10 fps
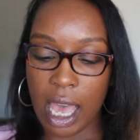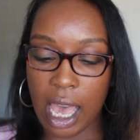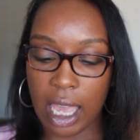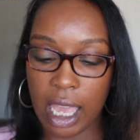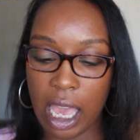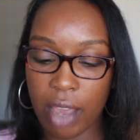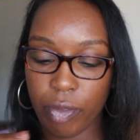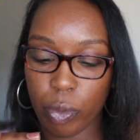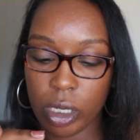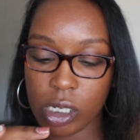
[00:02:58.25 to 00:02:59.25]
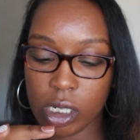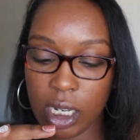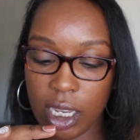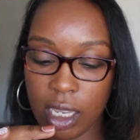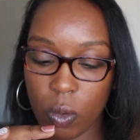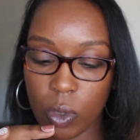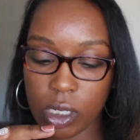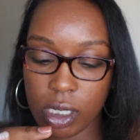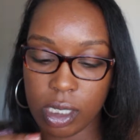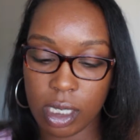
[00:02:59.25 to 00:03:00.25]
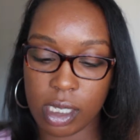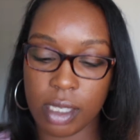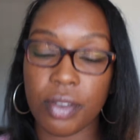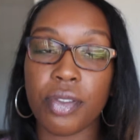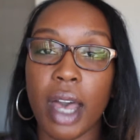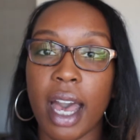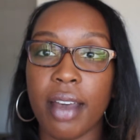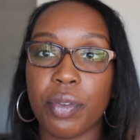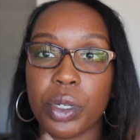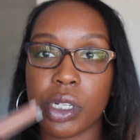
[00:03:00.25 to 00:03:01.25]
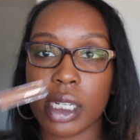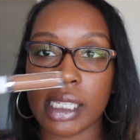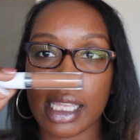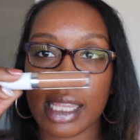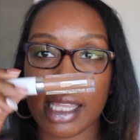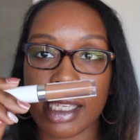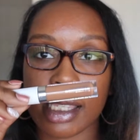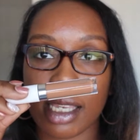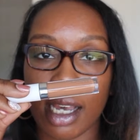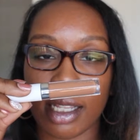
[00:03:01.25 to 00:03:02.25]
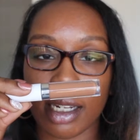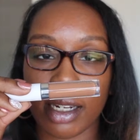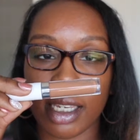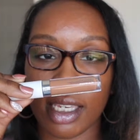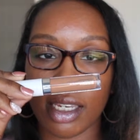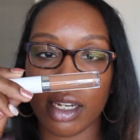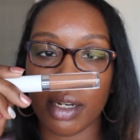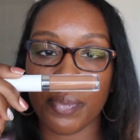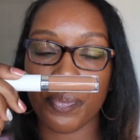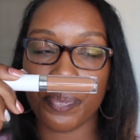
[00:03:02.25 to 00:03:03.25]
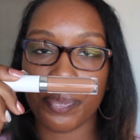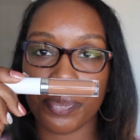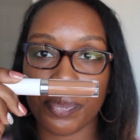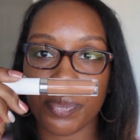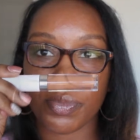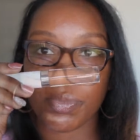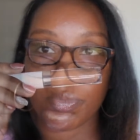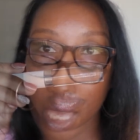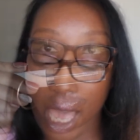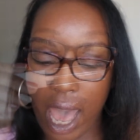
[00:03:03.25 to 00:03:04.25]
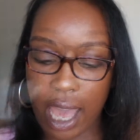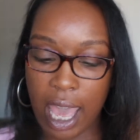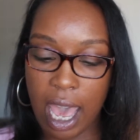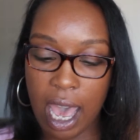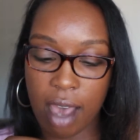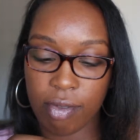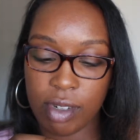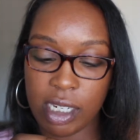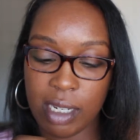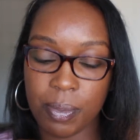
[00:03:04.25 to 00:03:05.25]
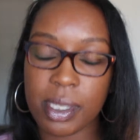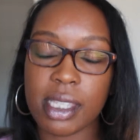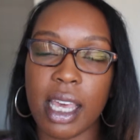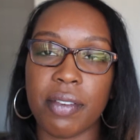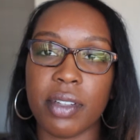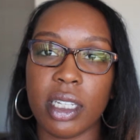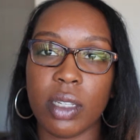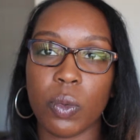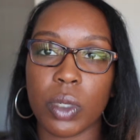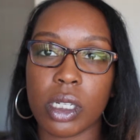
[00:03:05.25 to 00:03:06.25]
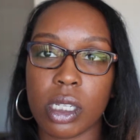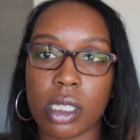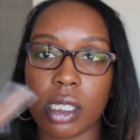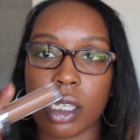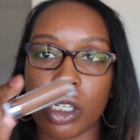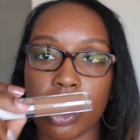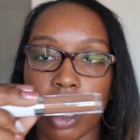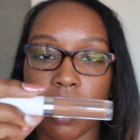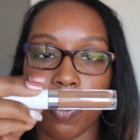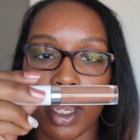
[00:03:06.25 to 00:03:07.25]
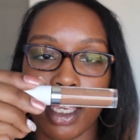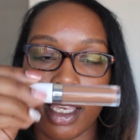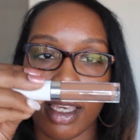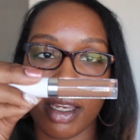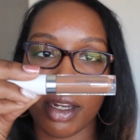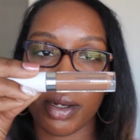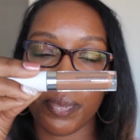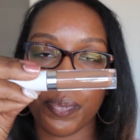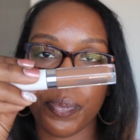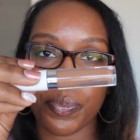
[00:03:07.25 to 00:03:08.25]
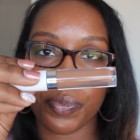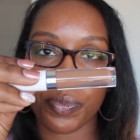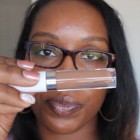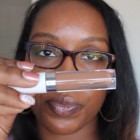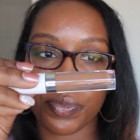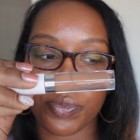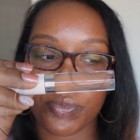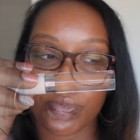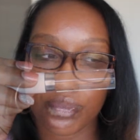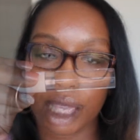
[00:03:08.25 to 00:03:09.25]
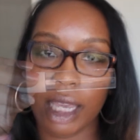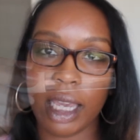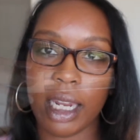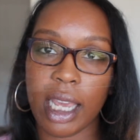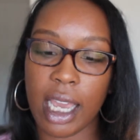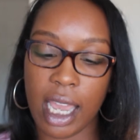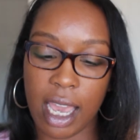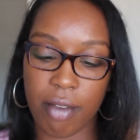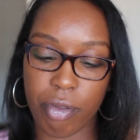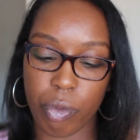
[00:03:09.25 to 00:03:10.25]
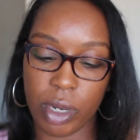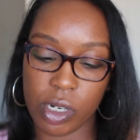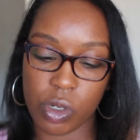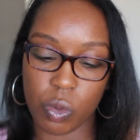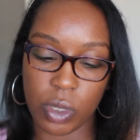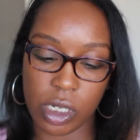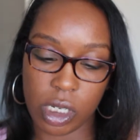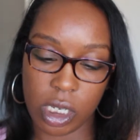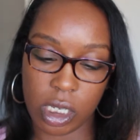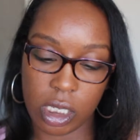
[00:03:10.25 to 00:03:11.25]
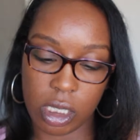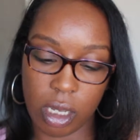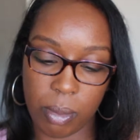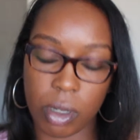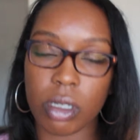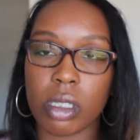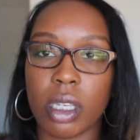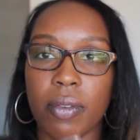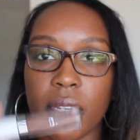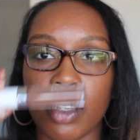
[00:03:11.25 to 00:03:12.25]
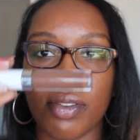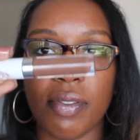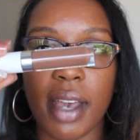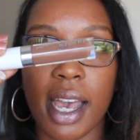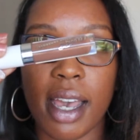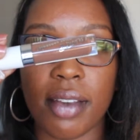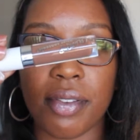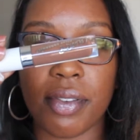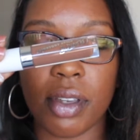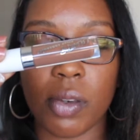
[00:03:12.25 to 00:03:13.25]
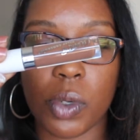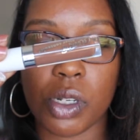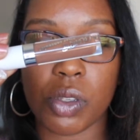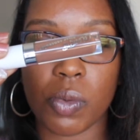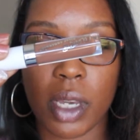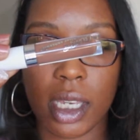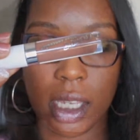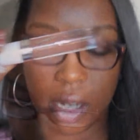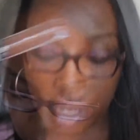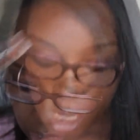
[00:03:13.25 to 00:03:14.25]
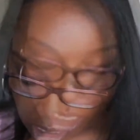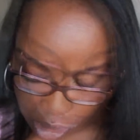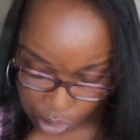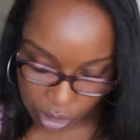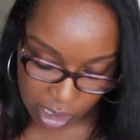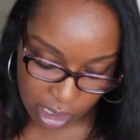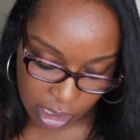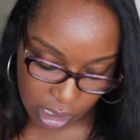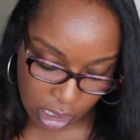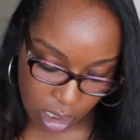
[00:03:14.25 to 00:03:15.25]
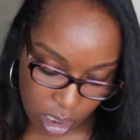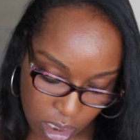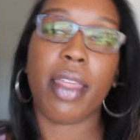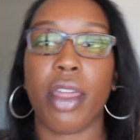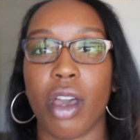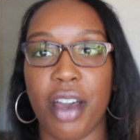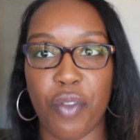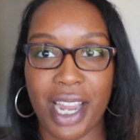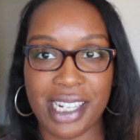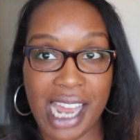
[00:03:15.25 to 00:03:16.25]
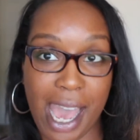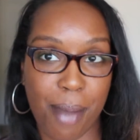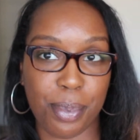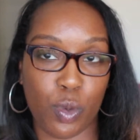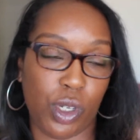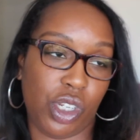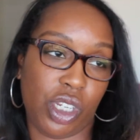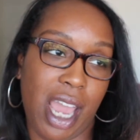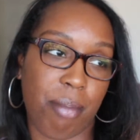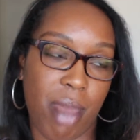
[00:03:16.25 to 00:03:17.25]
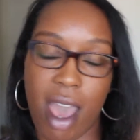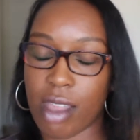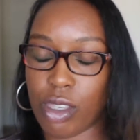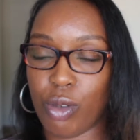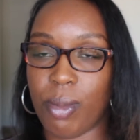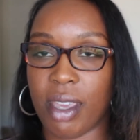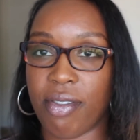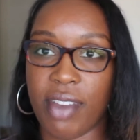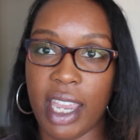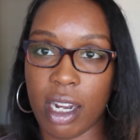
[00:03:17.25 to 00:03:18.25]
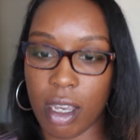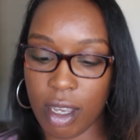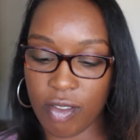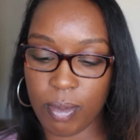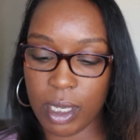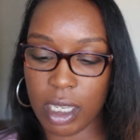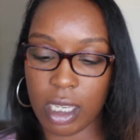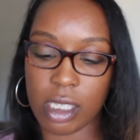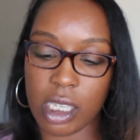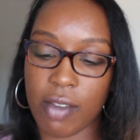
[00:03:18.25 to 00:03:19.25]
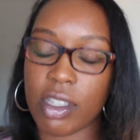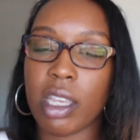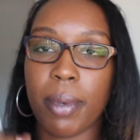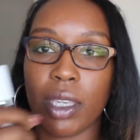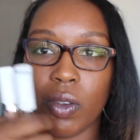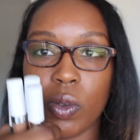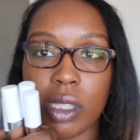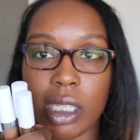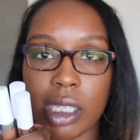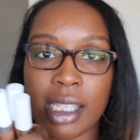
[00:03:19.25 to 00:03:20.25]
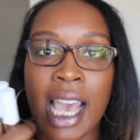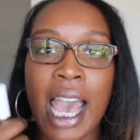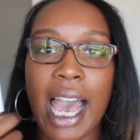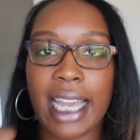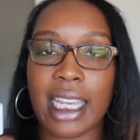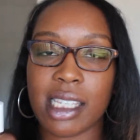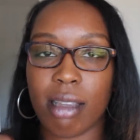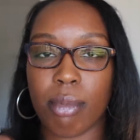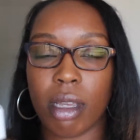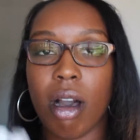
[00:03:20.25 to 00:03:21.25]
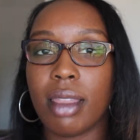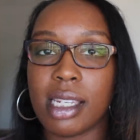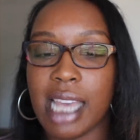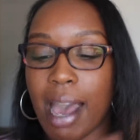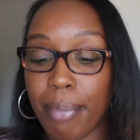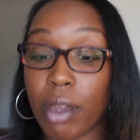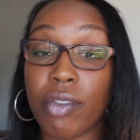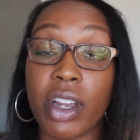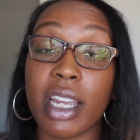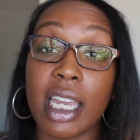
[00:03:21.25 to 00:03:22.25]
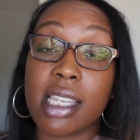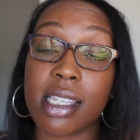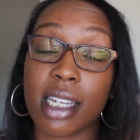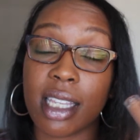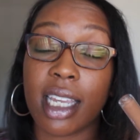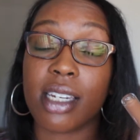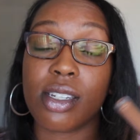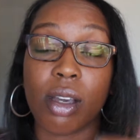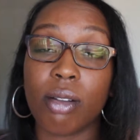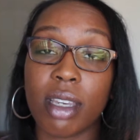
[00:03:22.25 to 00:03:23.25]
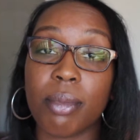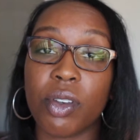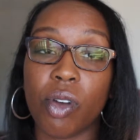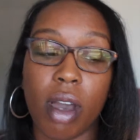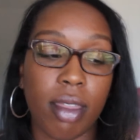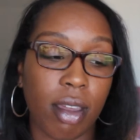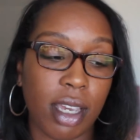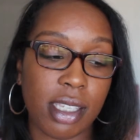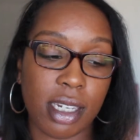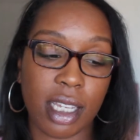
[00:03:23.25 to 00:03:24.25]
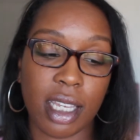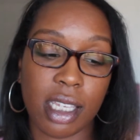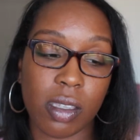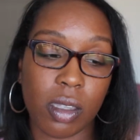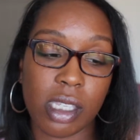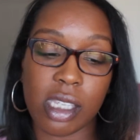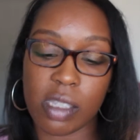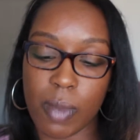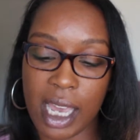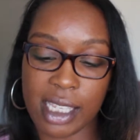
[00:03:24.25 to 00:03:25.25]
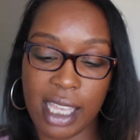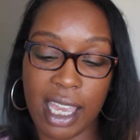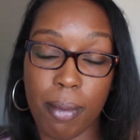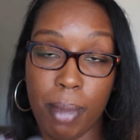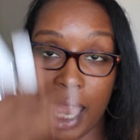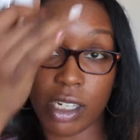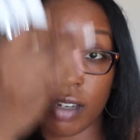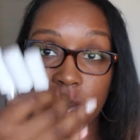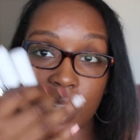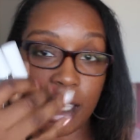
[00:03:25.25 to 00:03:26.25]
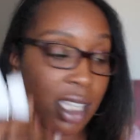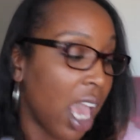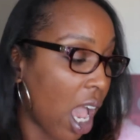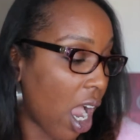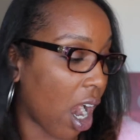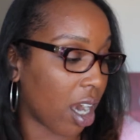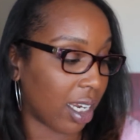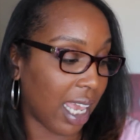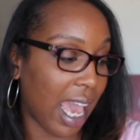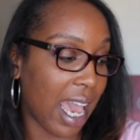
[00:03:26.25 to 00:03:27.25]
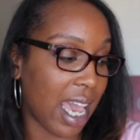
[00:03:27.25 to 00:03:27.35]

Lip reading: I have rich tan, which is 65, which this color here. I have deep 70, which is this shade right here. And I have rich, which is number 75, which is right here. As you can see, they all have white tops, which I'm not too big a fan of because every time I use these, I get something on the top. They're very easy to clean, don't get me wrong, they're easy to clean. So this is my second batch of these. I already